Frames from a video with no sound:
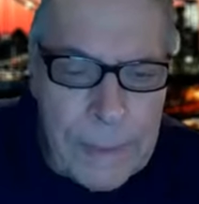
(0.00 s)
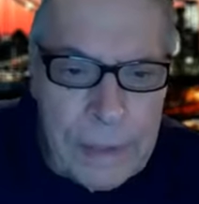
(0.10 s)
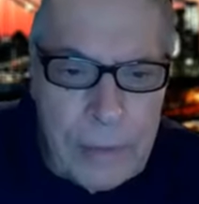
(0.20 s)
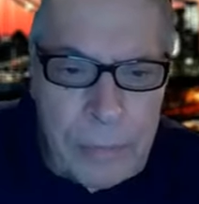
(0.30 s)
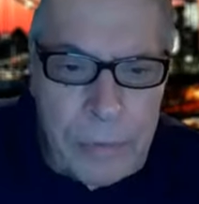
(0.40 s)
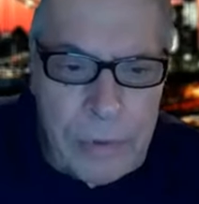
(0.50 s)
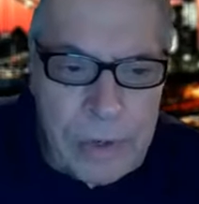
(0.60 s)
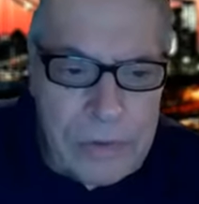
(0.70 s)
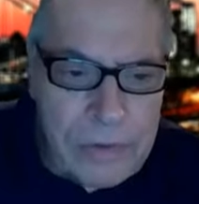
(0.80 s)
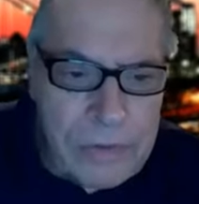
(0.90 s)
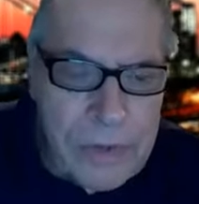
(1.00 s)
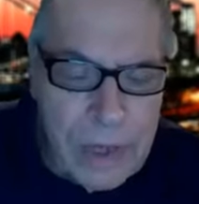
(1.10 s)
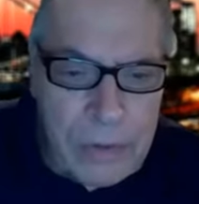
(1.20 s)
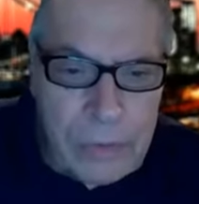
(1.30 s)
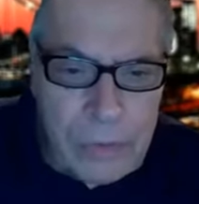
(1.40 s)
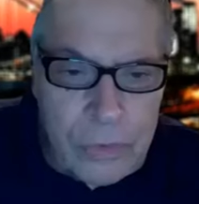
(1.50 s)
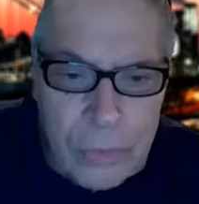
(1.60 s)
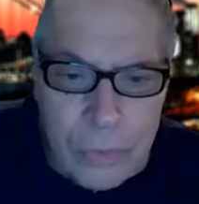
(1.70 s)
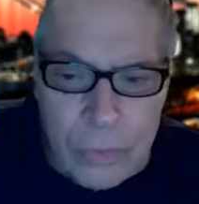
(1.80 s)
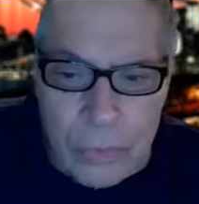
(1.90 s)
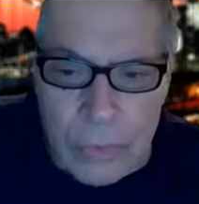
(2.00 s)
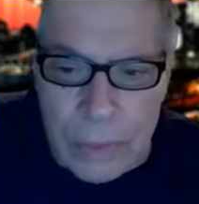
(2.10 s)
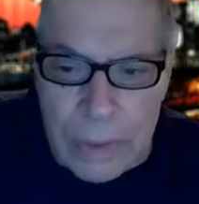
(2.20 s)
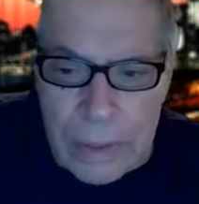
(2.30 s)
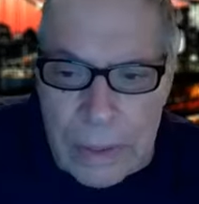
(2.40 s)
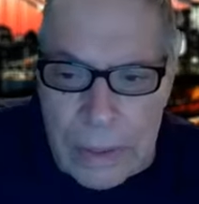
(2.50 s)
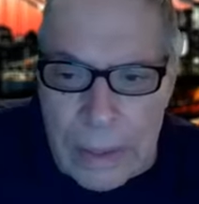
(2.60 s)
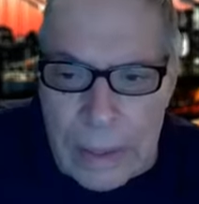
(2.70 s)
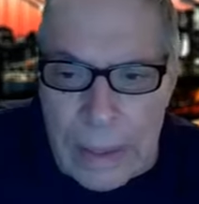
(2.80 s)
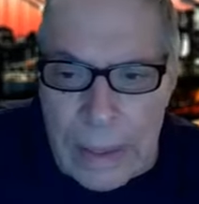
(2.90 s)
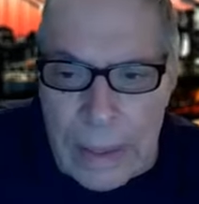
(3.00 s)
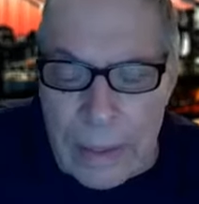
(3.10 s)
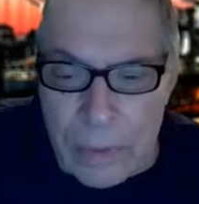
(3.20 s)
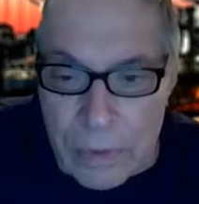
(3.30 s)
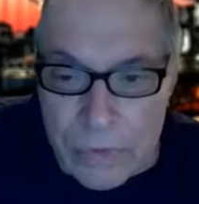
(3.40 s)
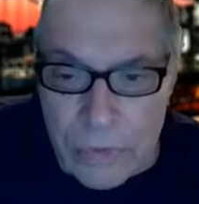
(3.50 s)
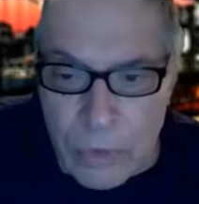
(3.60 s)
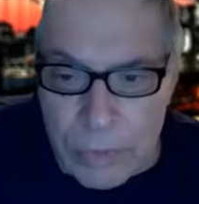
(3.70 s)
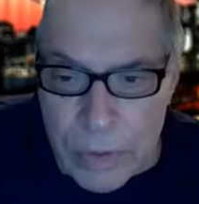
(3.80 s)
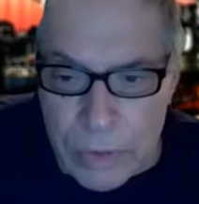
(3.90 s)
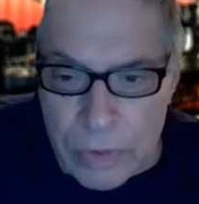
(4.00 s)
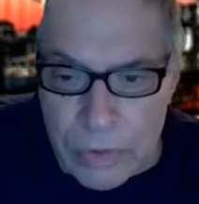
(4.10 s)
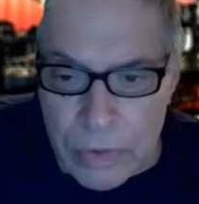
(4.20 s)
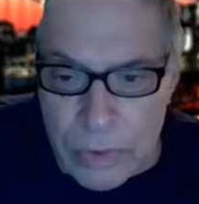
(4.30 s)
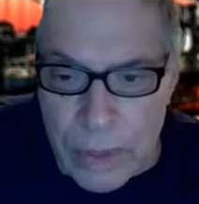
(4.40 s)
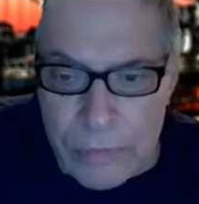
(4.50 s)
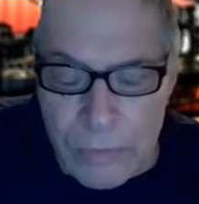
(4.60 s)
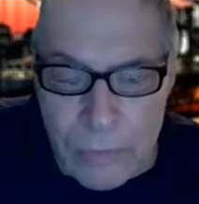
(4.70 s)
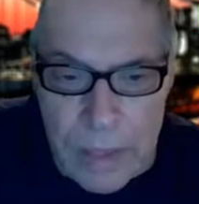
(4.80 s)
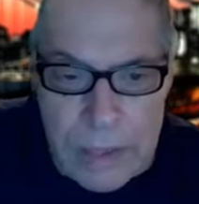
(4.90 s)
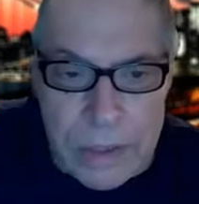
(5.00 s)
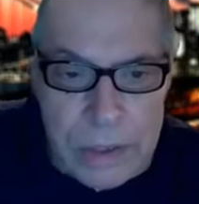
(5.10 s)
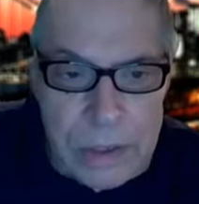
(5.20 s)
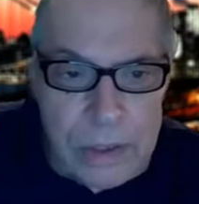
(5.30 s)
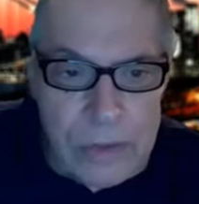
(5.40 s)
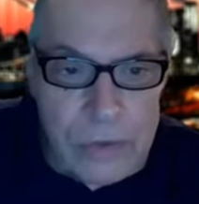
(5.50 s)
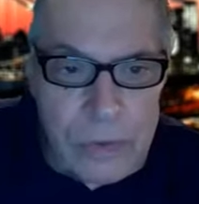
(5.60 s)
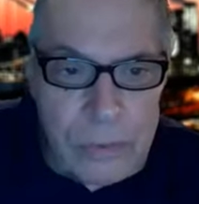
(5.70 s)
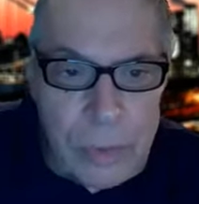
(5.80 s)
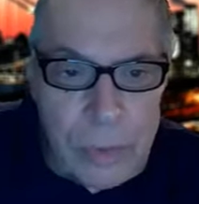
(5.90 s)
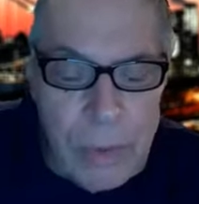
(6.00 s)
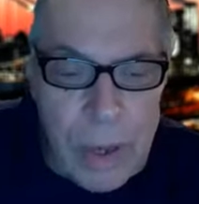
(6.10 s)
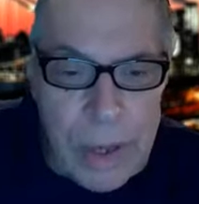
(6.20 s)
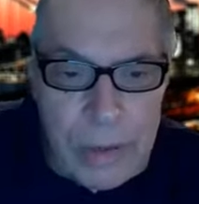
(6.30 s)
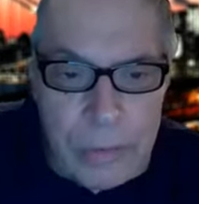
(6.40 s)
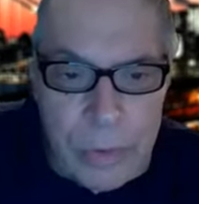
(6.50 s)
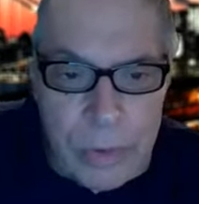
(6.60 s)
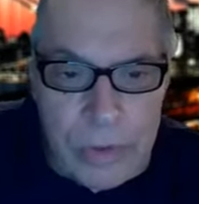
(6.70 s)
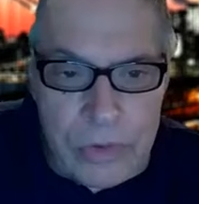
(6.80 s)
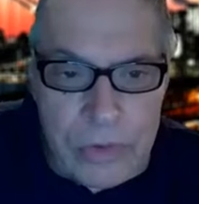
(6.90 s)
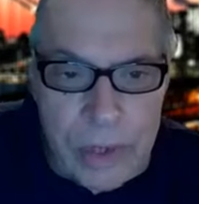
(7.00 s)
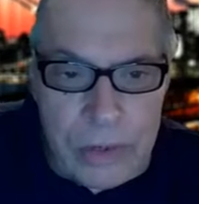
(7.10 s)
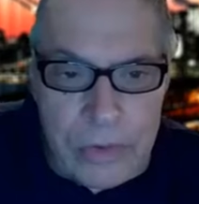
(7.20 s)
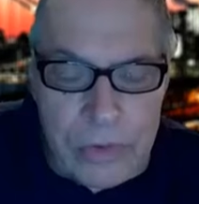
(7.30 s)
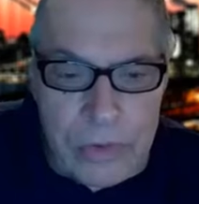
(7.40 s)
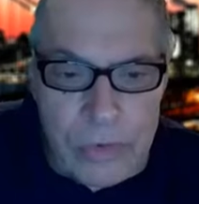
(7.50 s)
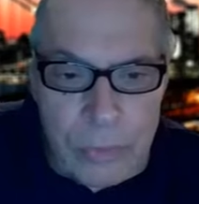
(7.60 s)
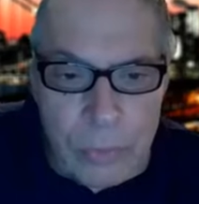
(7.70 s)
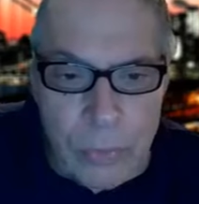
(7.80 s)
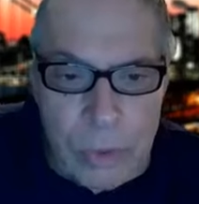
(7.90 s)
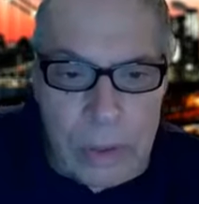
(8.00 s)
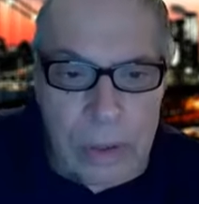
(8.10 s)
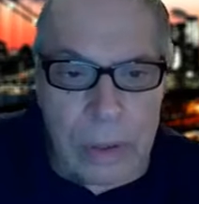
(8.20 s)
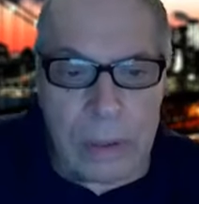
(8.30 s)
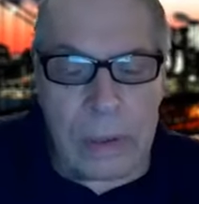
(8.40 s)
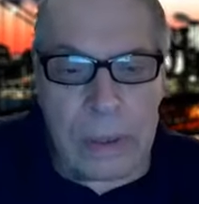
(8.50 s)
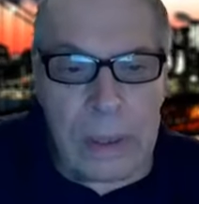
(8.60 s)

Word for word: And the progressives hate her too. And also because her confirmation is going to require Bernie Sanders to support her.